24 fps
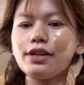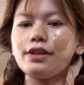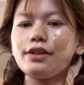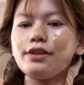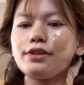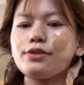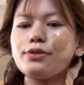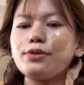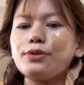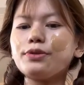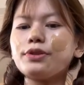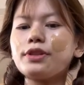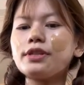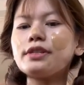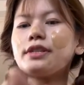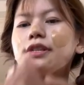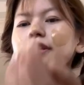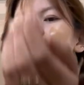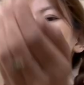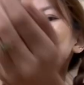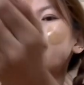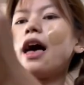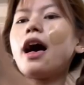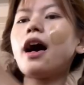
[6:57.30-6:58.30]
So this
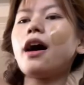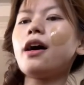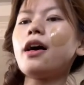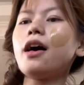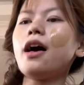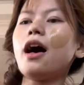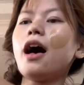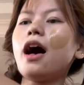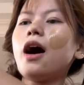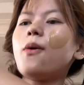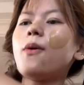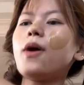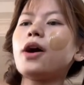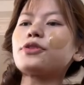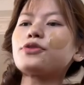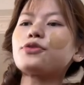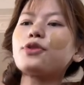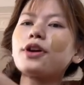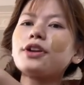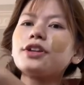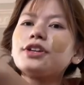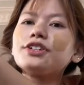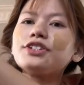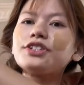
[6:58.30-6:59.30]
is our
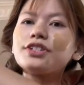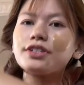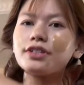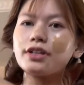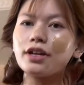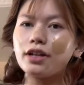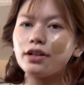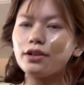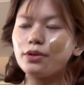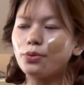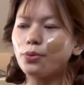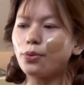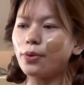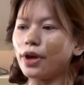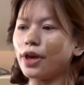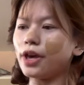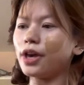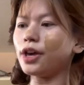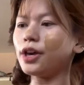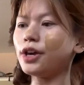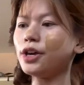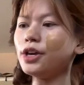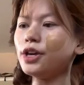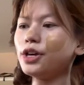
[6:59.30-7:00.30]
traditional
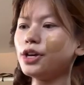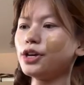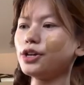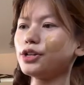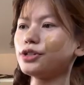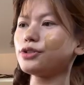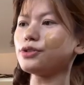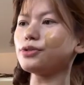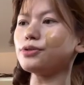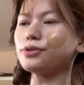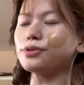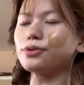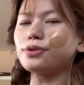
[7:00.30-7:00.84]
way to